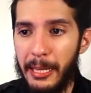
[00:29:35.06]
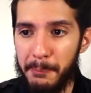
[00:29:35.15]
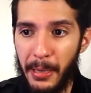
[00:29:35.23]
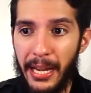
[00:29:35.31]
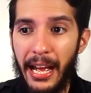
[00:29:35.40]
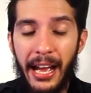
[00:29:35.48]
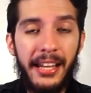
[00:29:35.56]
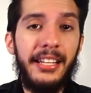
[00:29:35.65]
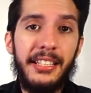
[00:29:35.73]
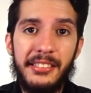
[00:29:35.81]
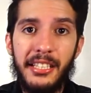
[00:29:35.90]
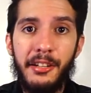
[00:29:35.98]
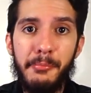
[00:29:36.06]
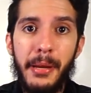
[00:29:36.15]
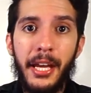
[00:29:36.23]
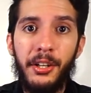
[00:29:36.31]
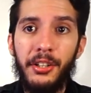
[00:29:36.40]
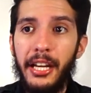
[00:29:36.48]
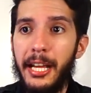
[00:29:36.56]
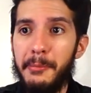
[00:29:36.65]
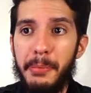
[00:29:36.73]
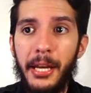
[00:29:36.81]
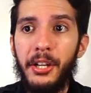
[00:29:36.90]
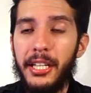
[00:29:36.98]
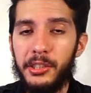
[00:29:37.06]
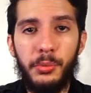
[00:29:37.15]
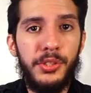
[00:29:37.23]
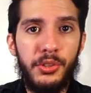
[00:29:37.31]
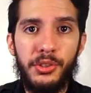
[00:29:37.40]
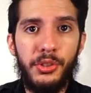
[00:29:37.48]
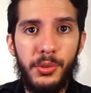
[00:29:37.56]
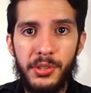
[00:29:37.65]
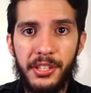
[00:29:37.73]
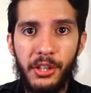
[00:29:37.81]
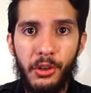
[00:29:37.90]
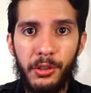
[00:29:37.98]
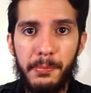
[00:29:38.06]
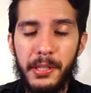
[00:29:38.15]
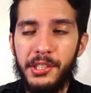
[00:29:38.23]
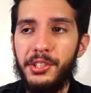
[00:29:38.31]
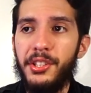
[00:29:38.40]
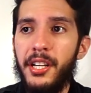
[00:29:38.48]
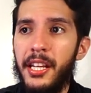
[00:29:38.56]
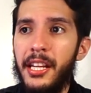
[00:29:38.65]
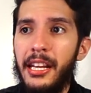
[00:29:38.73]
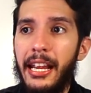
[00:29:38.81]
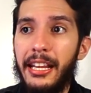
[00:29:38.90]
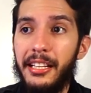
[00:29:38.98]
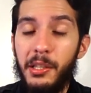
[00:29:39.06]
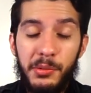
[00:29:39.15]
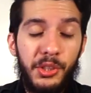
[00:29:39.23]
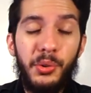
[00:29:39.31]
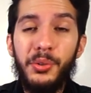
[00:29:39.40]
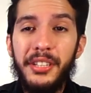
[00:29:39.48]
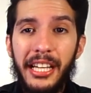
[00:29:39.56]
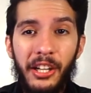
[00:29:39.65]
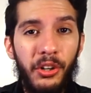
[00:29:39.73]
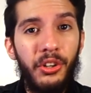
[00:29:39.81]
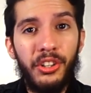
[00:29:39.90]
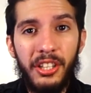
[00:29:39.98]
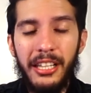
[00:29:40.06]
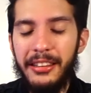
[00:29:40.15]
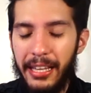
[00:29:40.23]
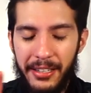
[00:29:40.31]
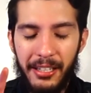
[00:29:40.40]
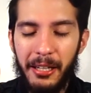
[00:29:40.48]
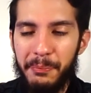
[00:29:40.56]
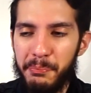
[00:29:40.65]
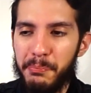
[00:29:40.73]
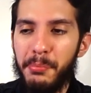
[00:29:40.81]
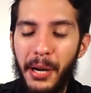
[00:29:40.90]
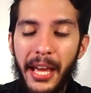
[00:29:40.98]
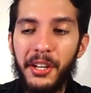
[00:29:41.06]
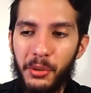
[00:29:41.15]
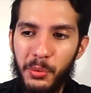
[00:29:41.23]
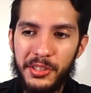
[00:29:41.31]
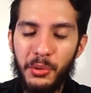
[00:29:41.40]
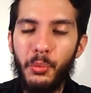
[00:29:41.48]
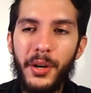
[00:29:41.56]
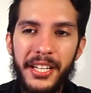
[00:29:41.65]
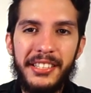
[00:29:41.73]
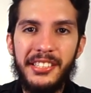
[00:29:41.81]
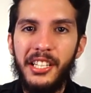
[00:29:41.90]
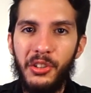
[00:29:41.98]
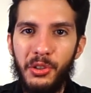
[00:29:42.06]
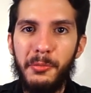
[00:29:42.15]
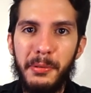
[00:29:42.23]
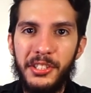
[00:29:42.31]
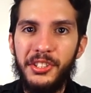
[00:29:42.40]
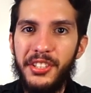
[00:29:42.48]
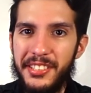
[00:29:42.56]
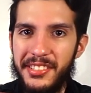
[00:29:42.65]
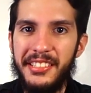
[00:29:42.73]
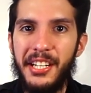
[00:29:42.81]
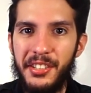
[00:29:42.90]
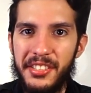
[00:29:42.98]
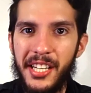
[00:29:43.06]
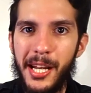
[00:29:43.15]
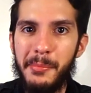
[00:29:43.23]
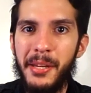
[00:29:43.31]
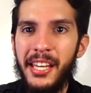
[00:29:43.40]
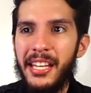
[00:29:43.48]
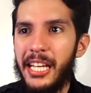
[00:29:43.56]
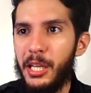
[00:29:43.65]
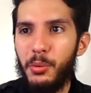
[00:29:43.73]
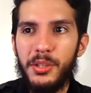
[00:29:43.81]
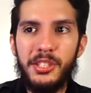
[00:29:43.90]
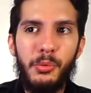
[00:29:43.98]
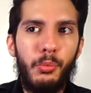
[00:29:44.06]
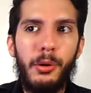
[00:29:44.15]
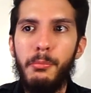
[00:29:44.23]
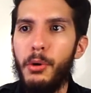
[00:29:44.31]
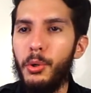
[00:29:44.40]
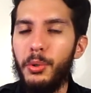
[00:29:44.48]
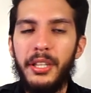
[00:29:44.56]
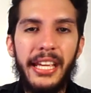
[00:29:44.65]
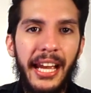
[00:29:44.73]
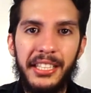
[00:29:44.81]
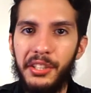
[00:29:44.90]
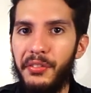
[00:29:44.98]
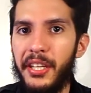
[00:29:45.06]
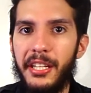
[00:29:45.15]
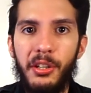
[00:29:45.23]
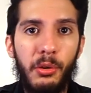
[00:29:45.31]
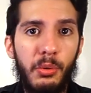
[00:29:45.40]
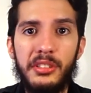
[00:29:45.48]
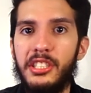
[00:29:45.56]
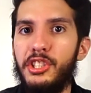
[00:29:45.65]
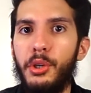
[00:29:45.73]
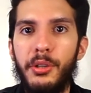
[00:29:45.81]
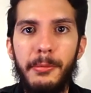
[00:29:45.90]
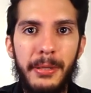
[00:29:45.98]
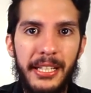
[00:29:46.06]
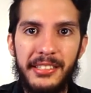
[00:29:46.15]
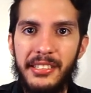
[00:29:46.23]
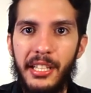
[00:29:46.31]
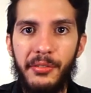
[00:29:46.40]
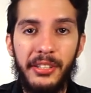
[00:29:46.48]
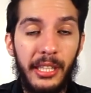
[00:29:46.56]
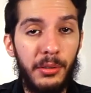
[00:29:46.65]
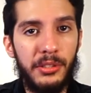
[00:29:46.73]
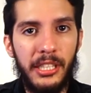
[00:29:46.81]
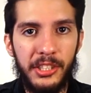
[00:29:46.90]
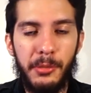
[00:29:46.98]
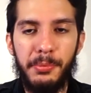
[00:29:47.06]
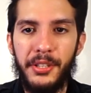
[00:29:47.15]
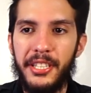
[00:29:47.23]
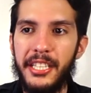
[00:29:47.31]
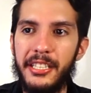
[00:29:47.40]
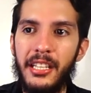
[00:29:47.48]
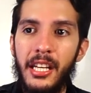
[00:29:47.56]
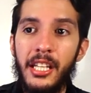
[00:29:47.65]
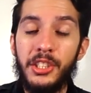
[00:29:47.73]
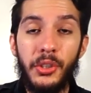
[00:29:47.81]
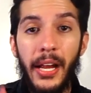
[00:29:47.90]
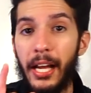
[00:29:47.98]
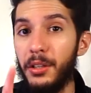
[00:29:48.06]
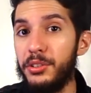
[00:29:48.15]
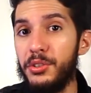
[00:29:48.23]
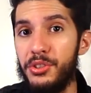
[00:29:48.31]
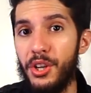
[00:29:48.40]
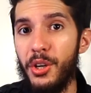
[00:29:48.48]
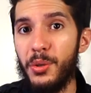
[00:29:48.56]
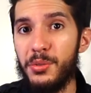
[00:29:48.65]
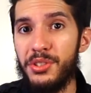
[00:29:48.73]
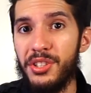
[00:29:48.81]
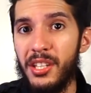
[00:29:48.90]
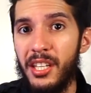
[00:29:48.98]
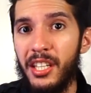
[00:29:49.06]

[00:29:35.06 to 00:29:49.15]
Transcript: by hiding inside of Banner, and Banner had to resort to using the Hulkbuster. And it was cool that Banner was the one inside of Hulkbuster this entire time, and it wasn't remotely activated, or it wasn't Tony being inside of it. That was actually pretty neat. So Aldo Jones,